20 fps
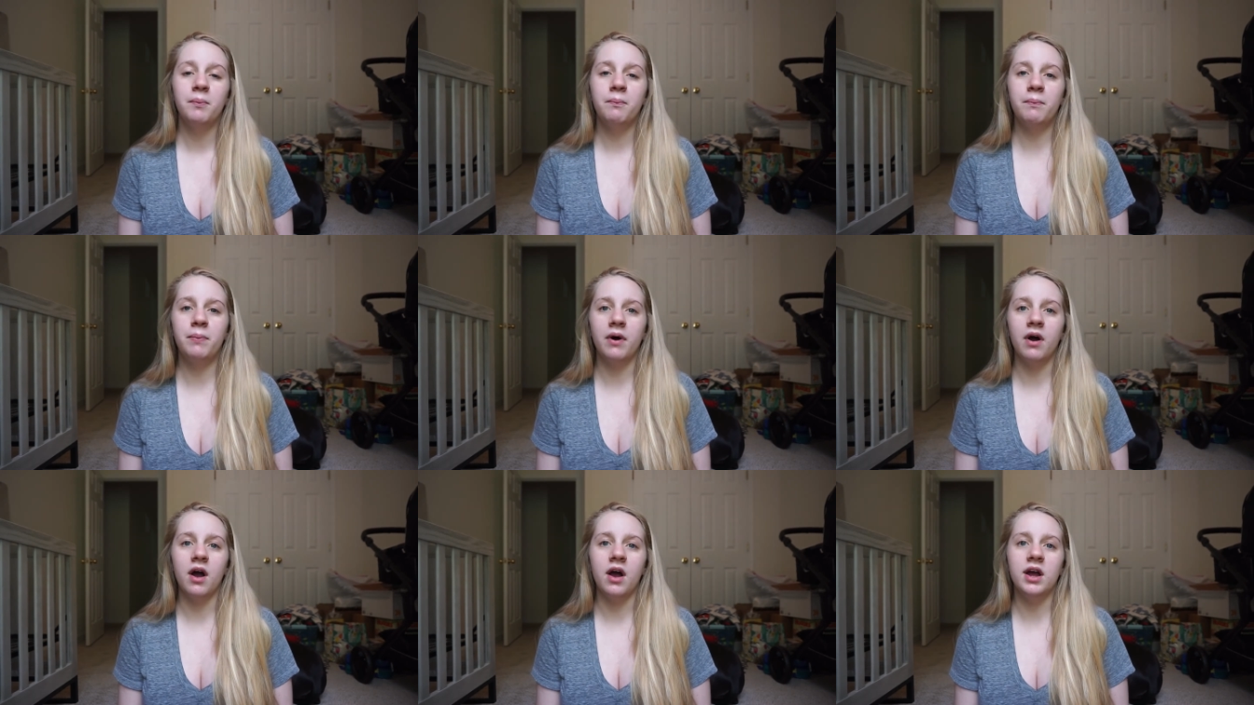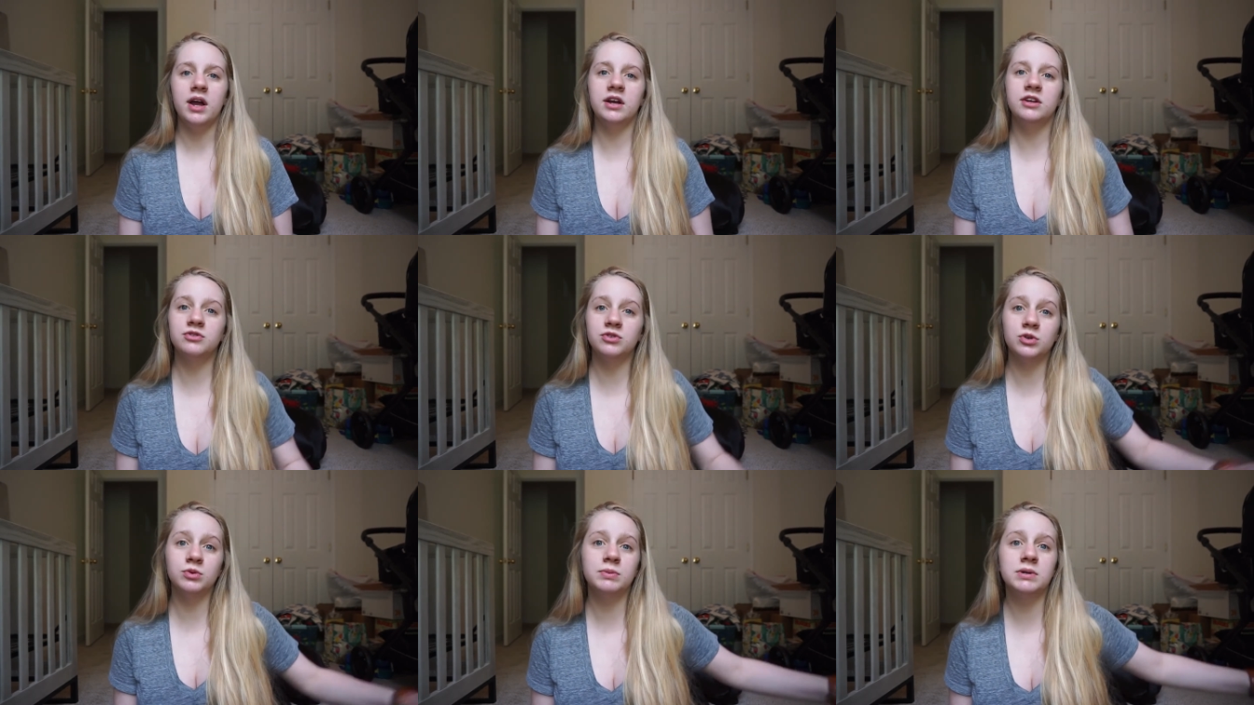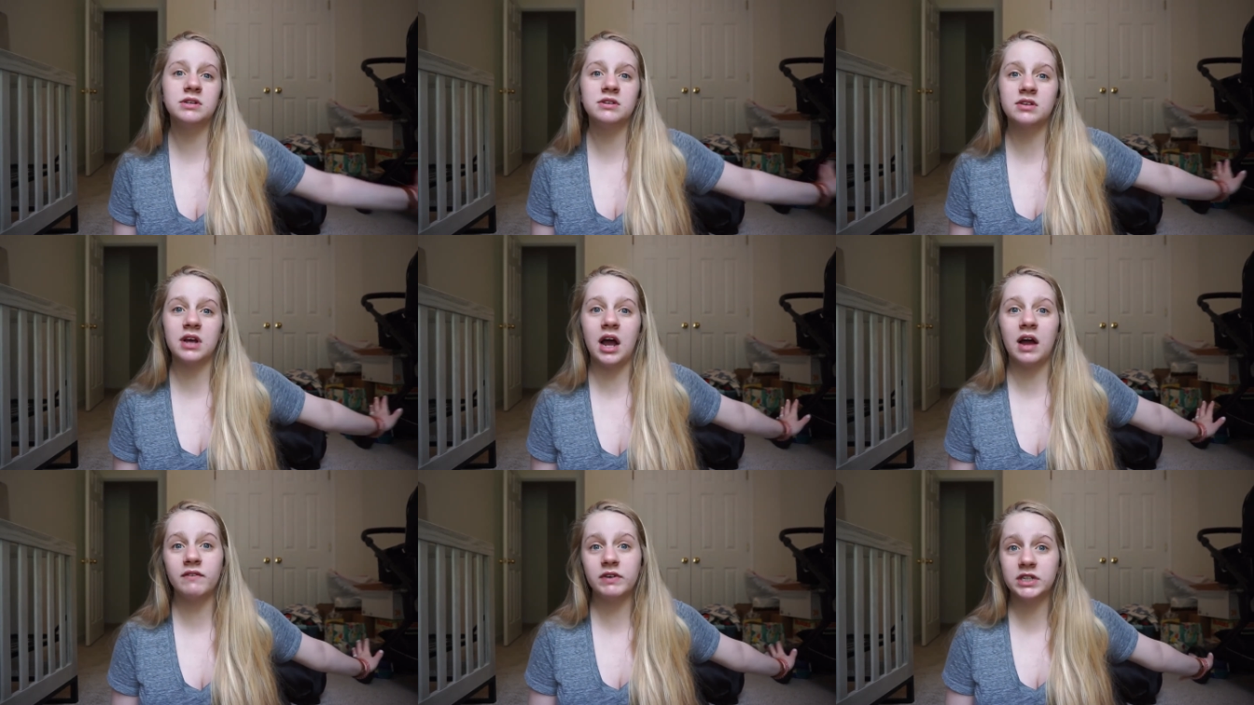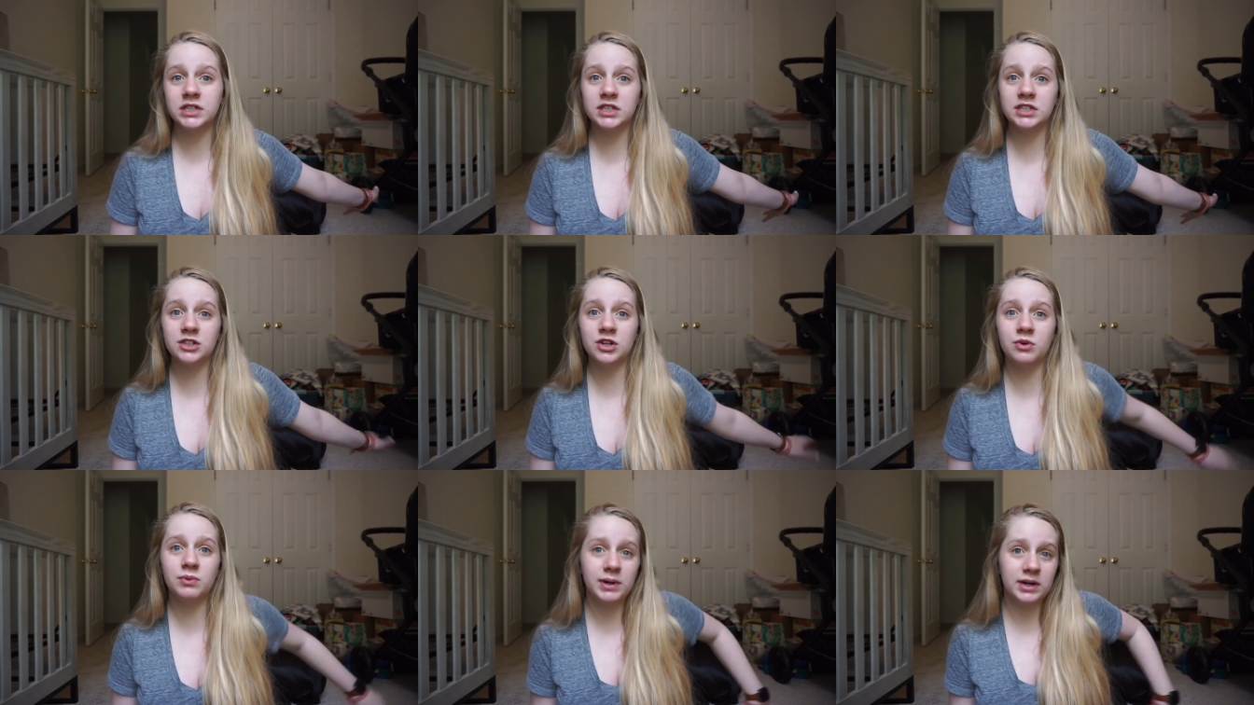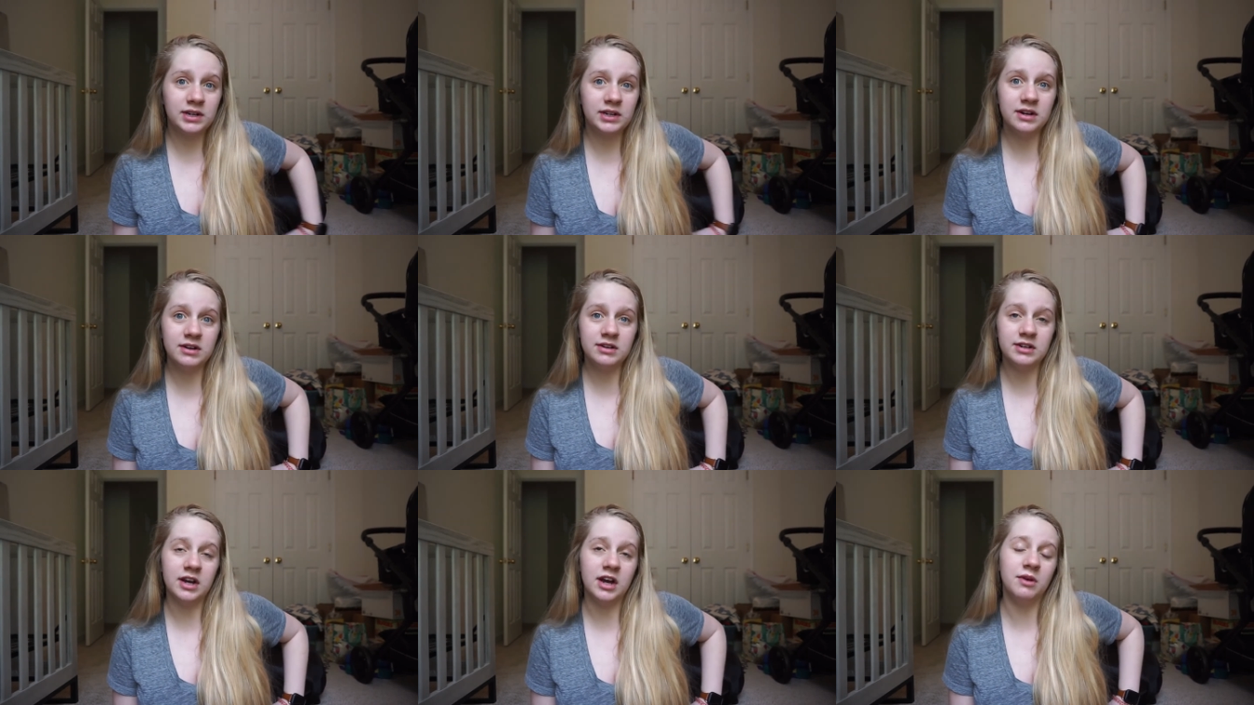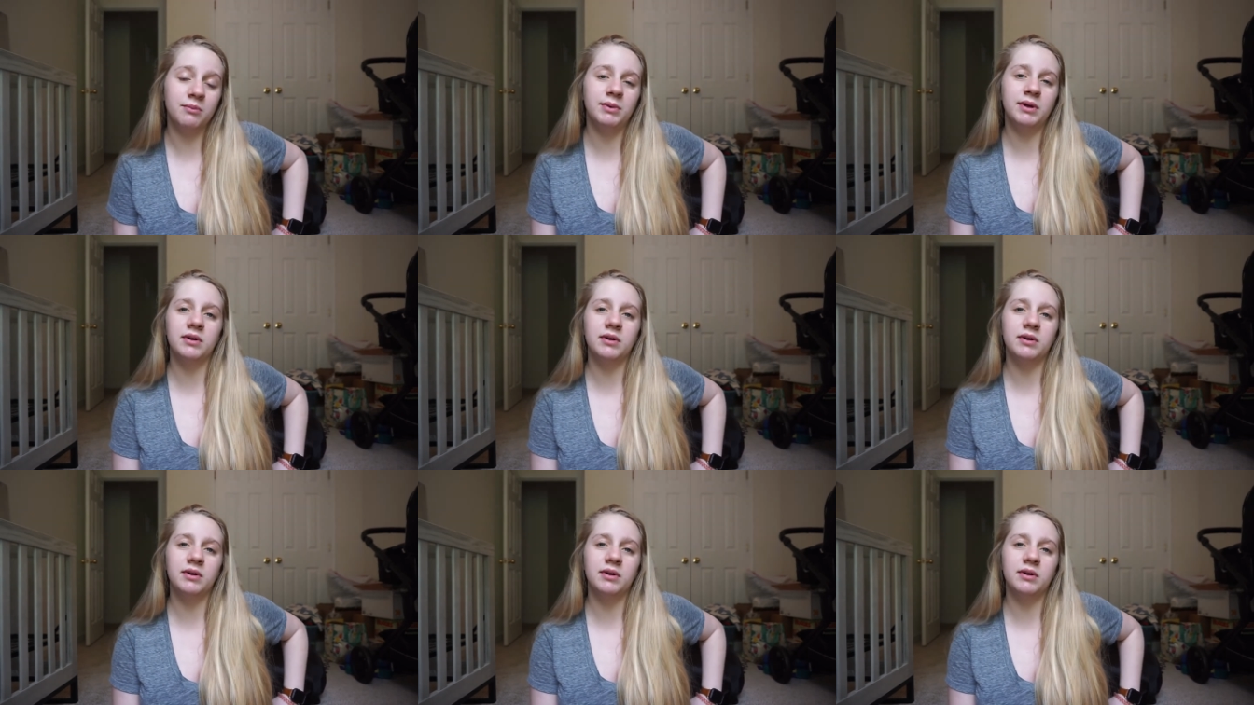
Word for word: But his room is obviously nowhere near done.